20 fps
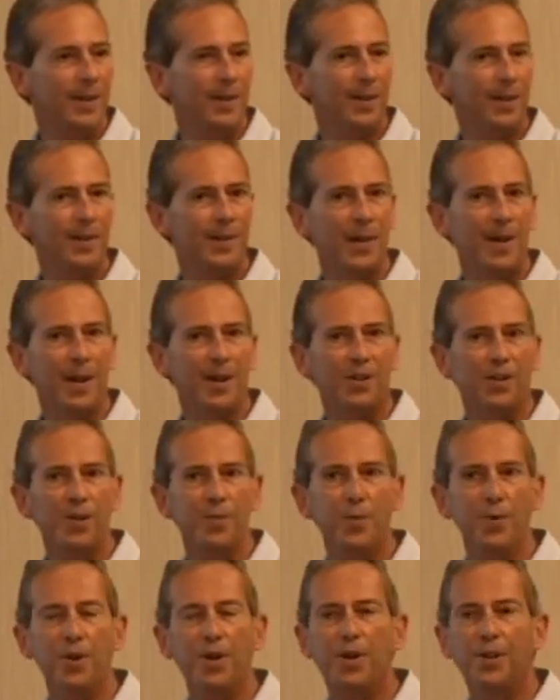that
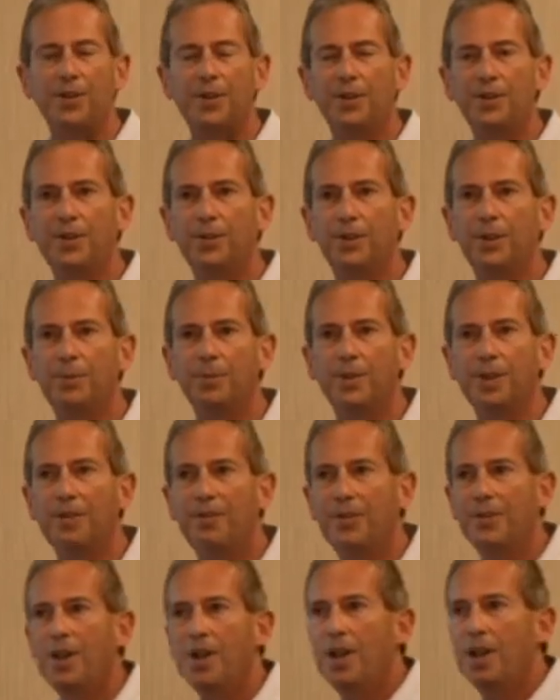actually works in terms
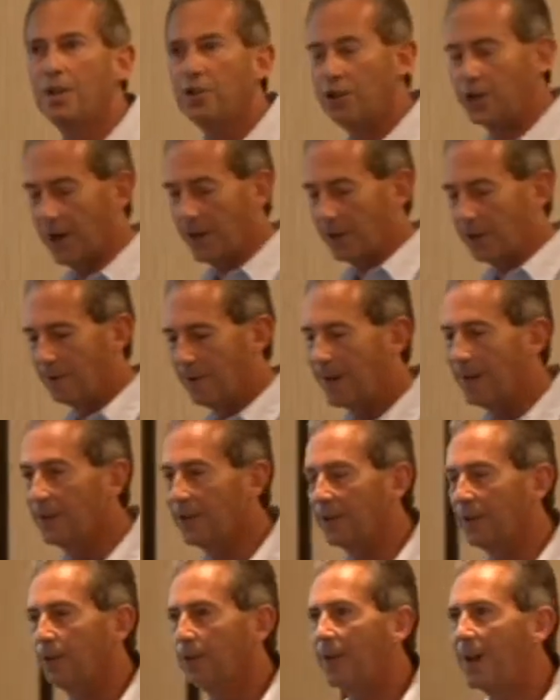of
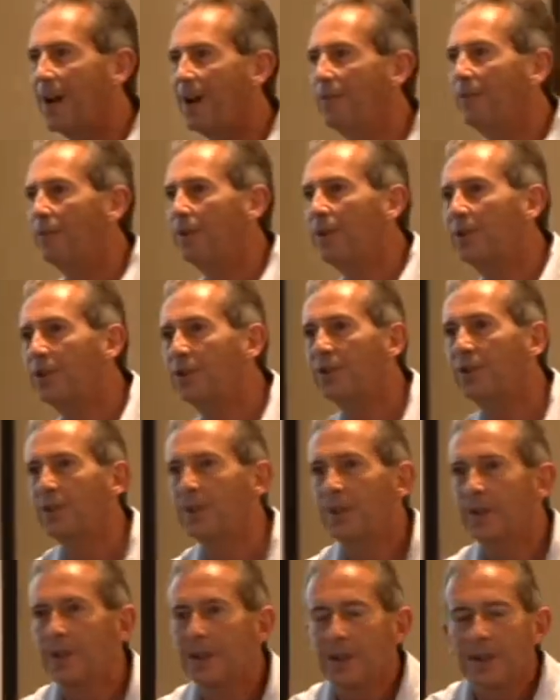generating, on average,